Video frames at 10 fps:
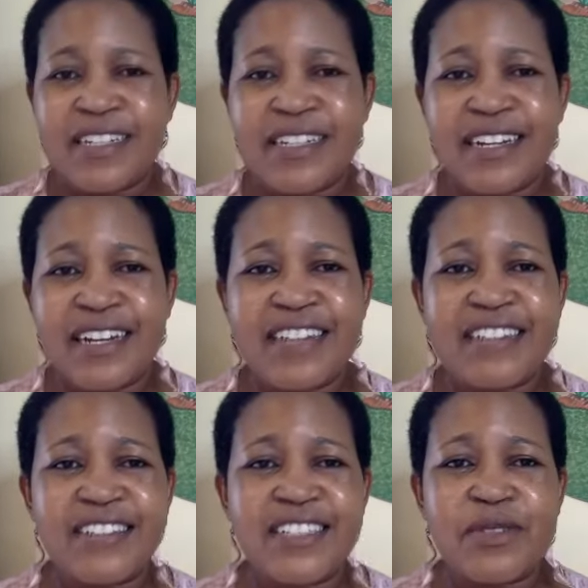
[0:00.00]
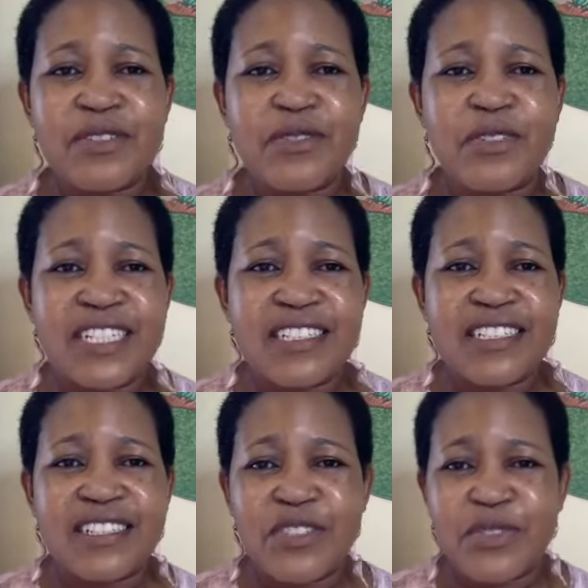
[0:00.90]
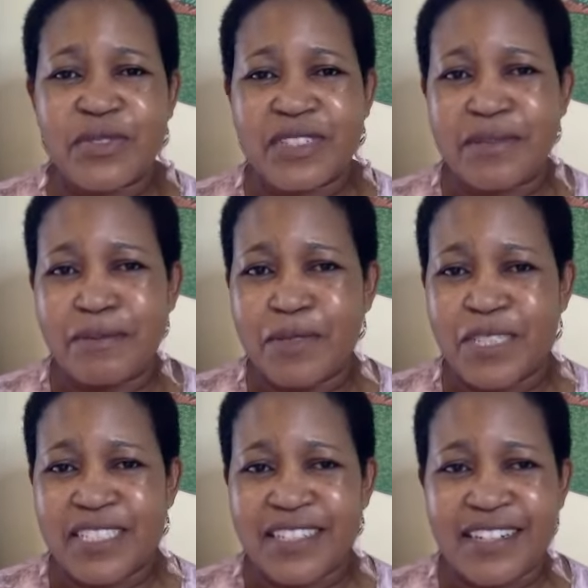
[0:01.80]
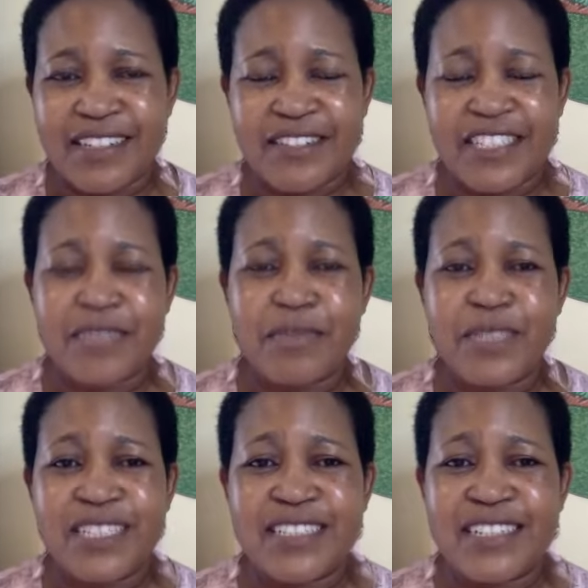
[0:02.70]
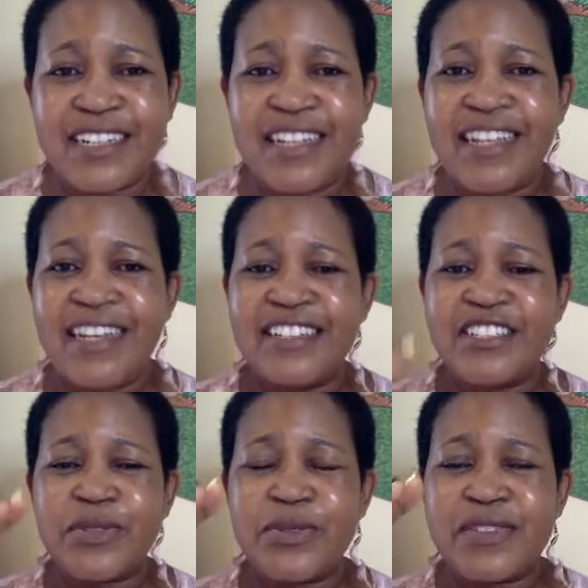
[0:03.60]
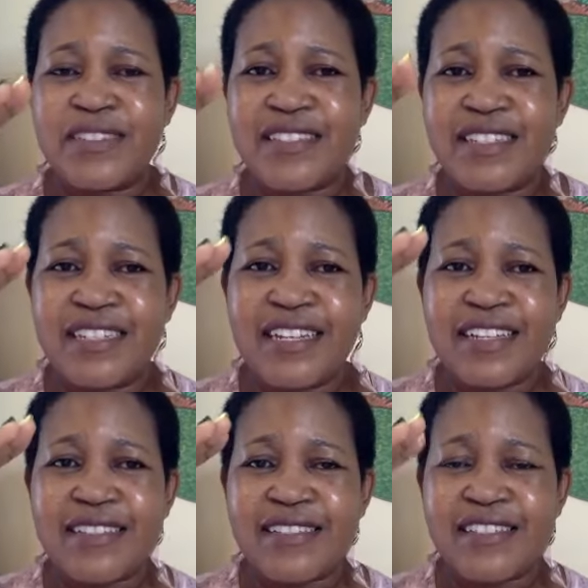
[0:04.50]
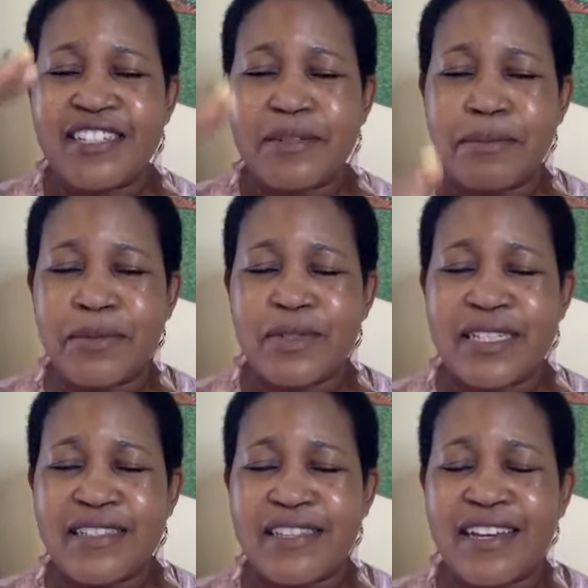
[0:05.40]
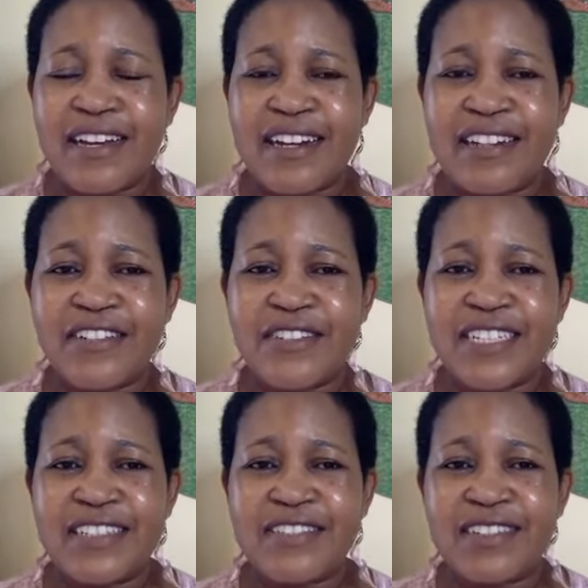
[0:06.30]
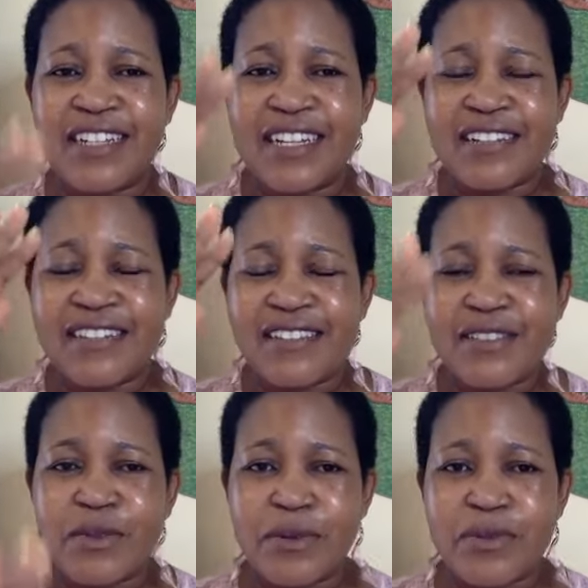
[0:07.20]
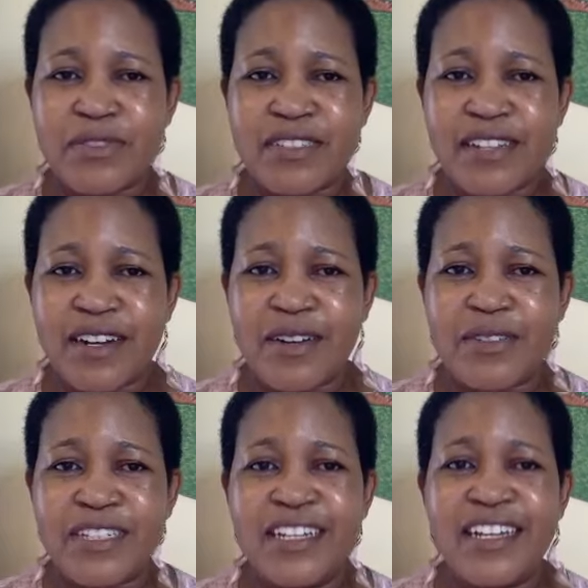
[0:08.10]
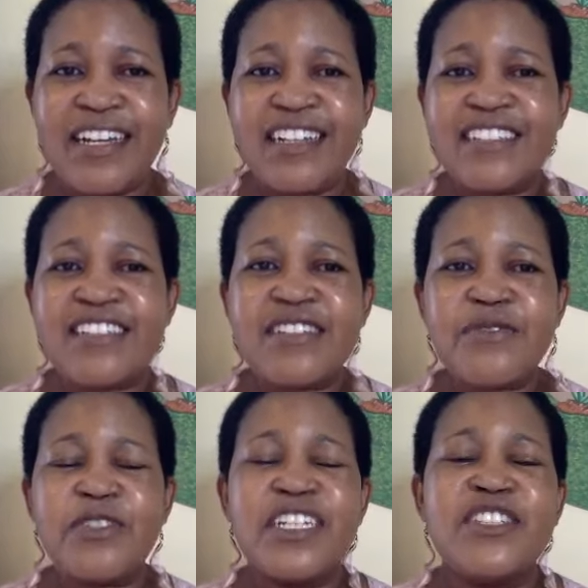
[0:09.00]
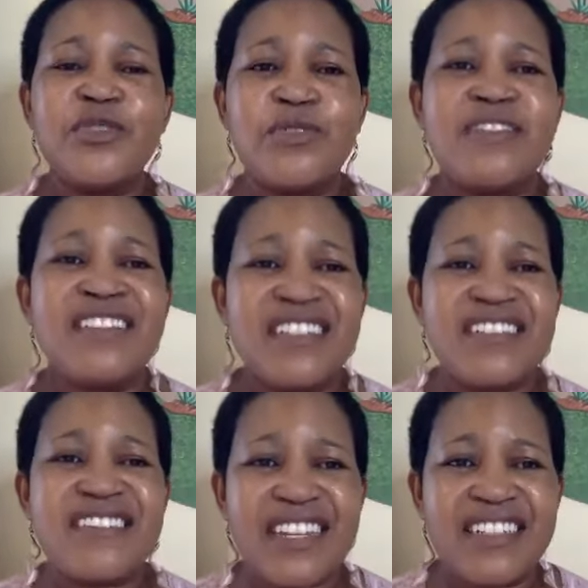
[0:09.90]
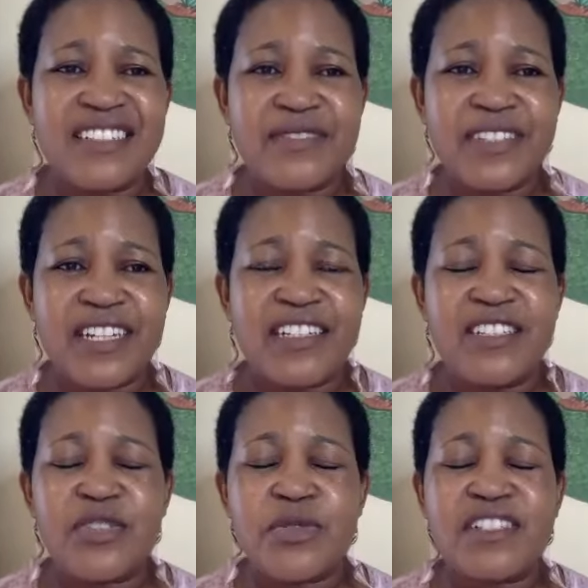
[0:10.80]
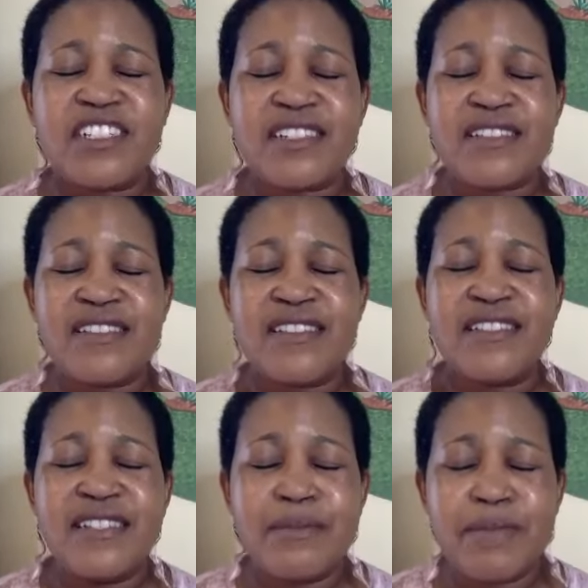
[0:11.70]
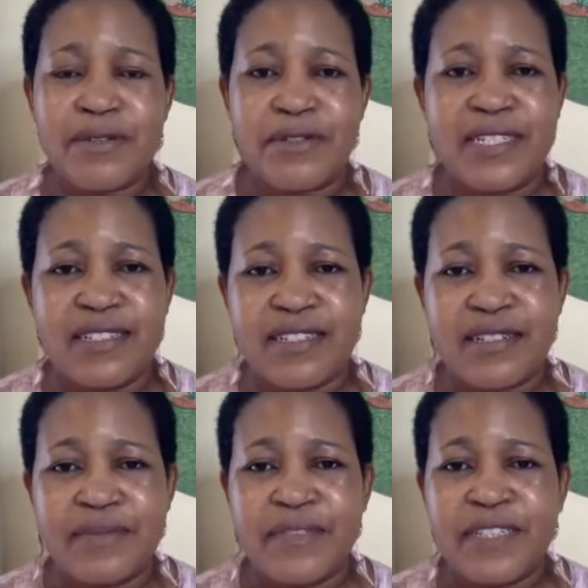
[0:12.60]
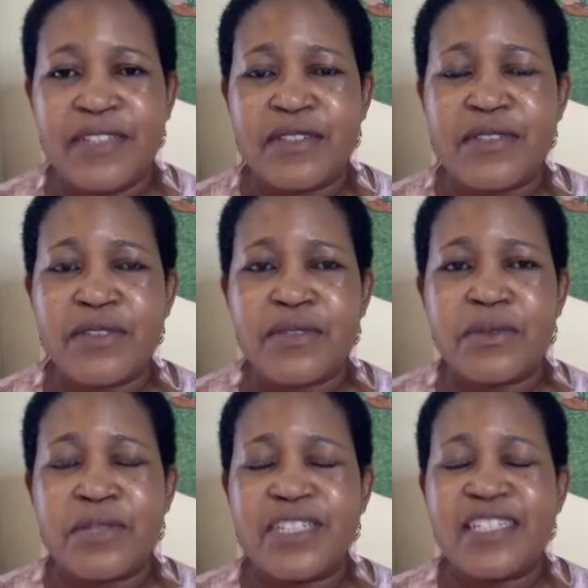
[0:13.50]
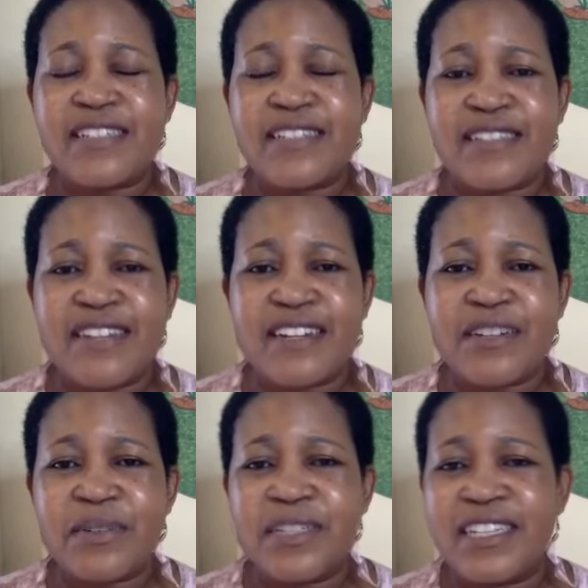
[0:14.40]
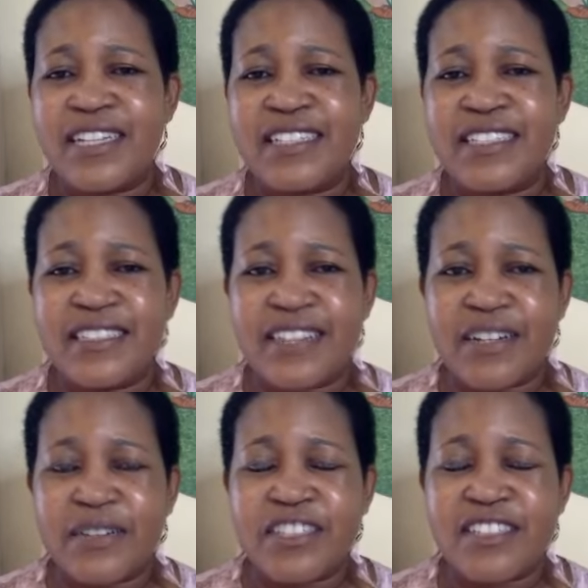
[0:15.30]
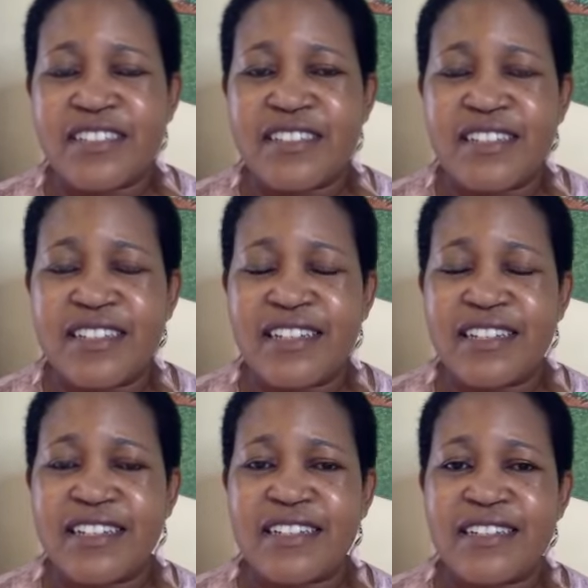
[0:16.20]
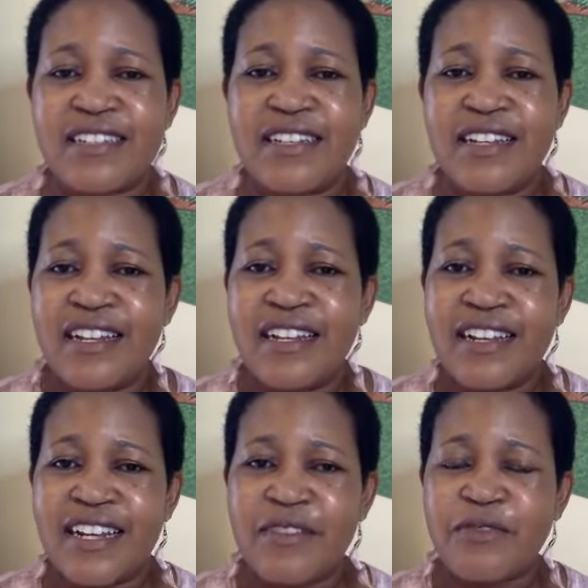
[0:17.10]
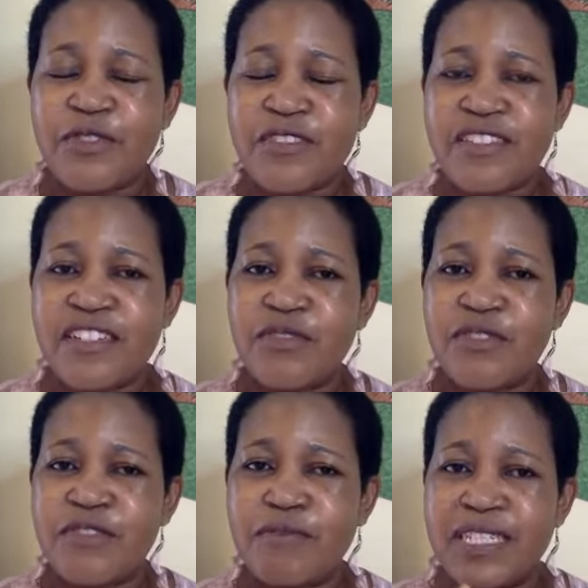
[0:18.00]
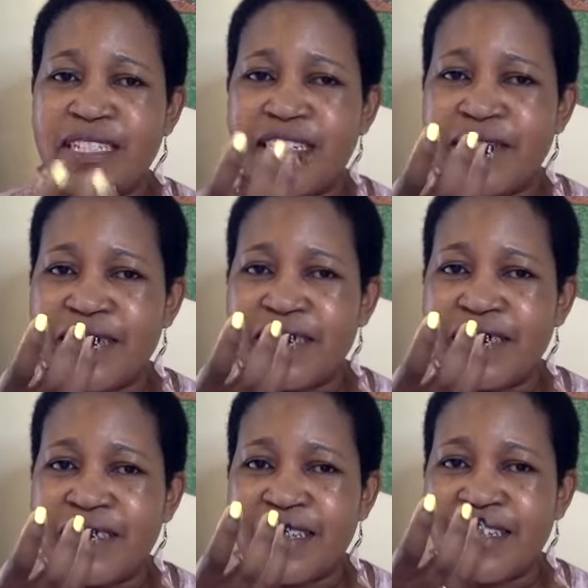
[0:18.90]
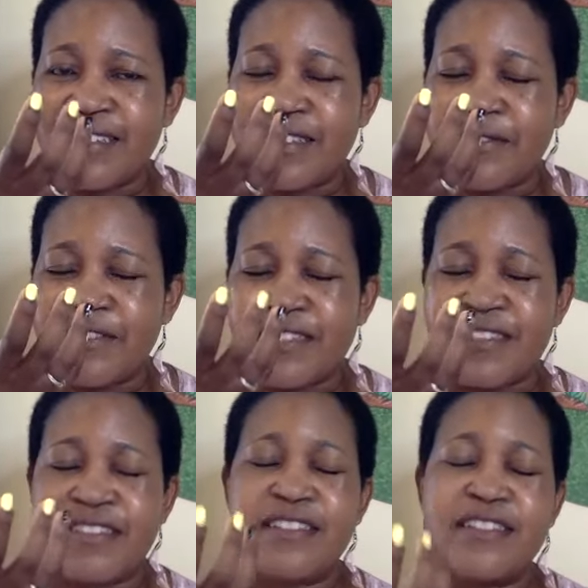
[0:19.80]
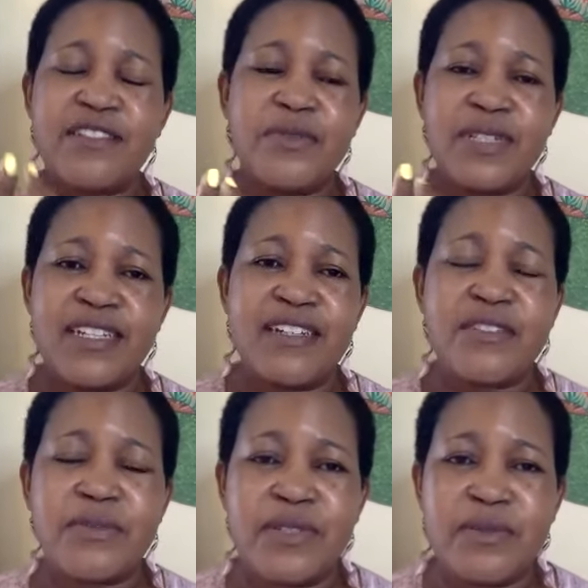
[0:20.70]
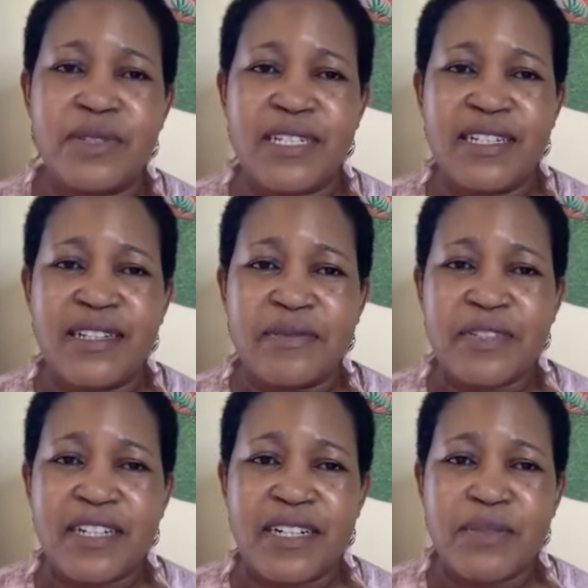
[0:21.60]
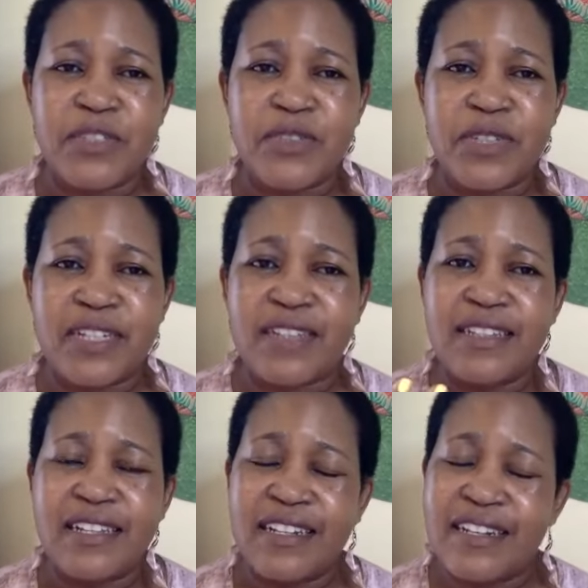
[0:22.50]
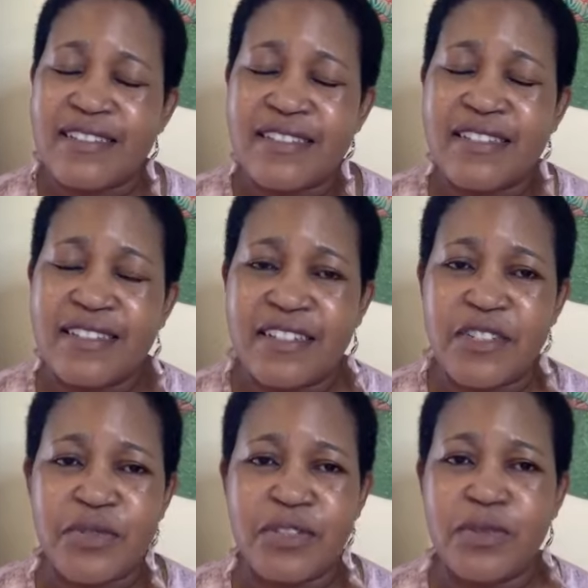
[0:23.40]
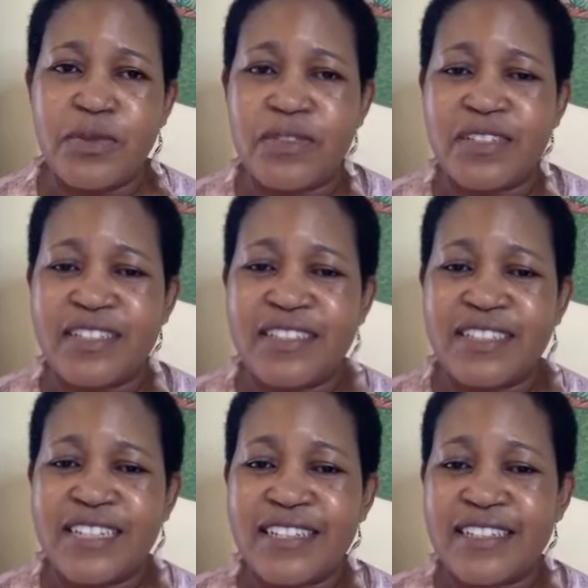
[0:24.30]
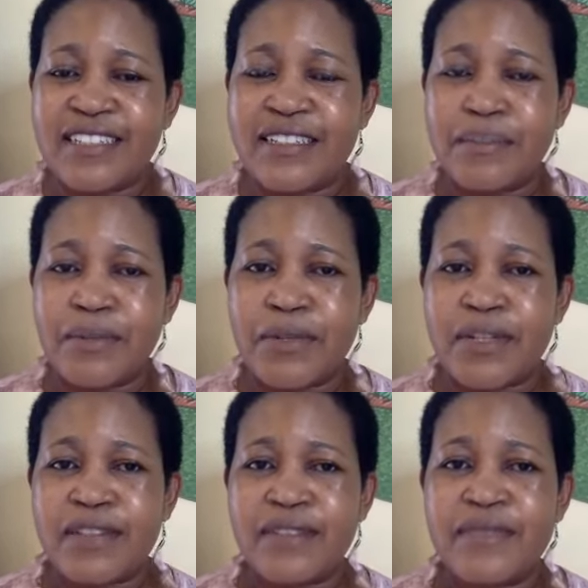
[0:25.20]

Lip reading: her heart rate was connected to the monitor, heart rate monitor, and she could see as she breathes, her heart rate relaxes, goes down, and just for her to see it scientifically, it was just liberating. So when you're stuck, when you're in doubt, just take that life force that we've been given. That is the first thing that we get when we come to earth, and the last thing that we lose. Take a deep breath